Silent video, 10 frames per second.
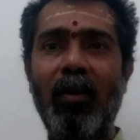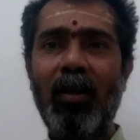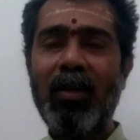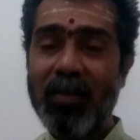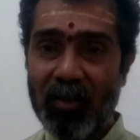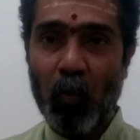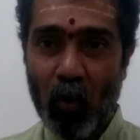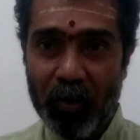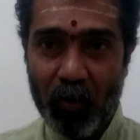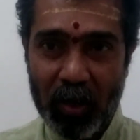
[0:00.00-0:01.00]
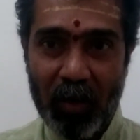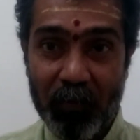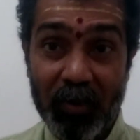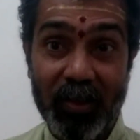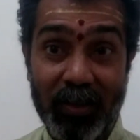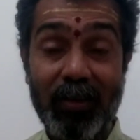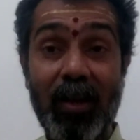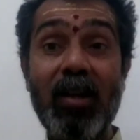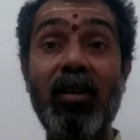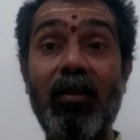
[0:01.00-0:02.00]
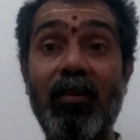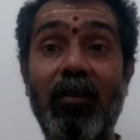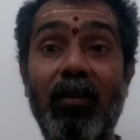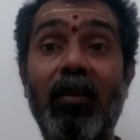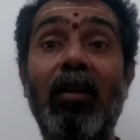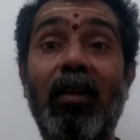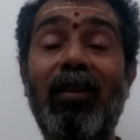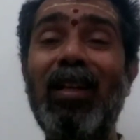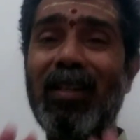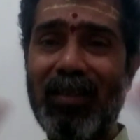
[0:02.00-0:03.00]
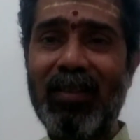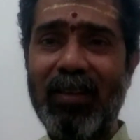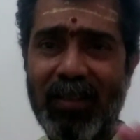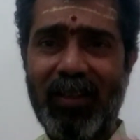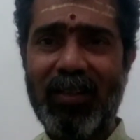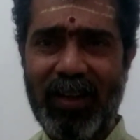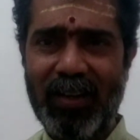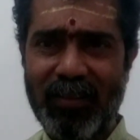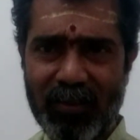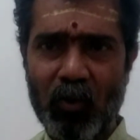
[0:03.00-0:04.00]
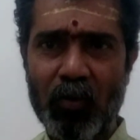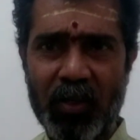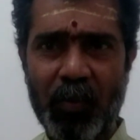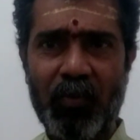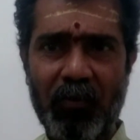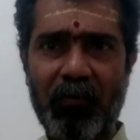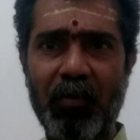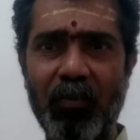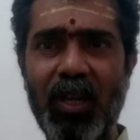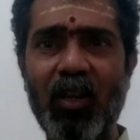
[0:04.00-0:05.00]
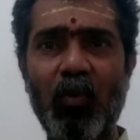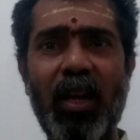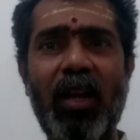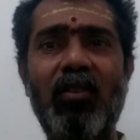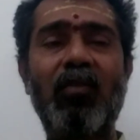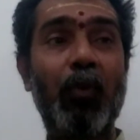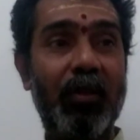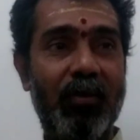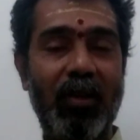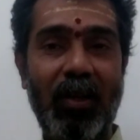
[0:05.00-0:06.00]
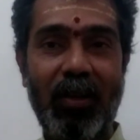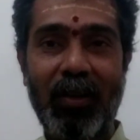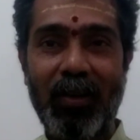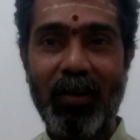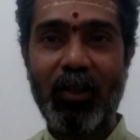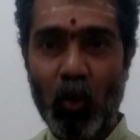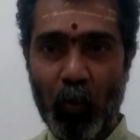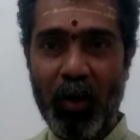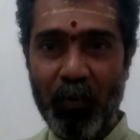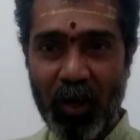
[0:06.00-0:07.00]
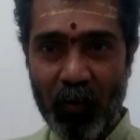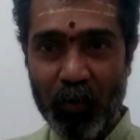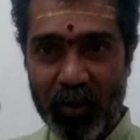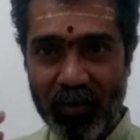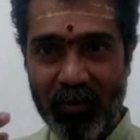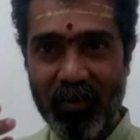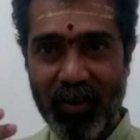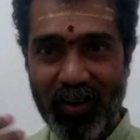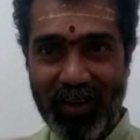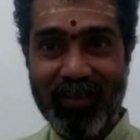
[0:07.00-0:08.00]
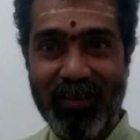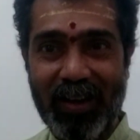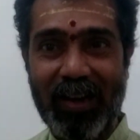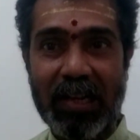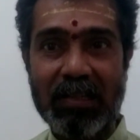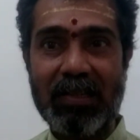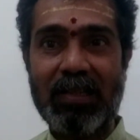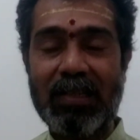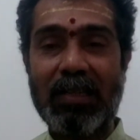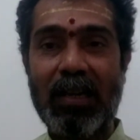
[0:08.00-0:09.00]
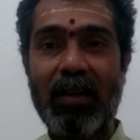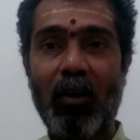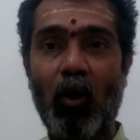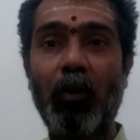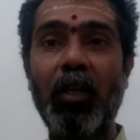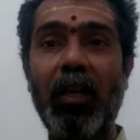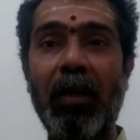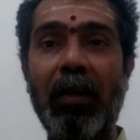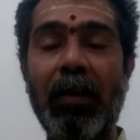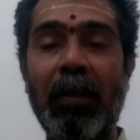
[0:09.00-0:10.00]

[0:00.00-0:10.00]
And this yoga word, and let us set aside this concept of being united with the Supreme Being which is inside us, or the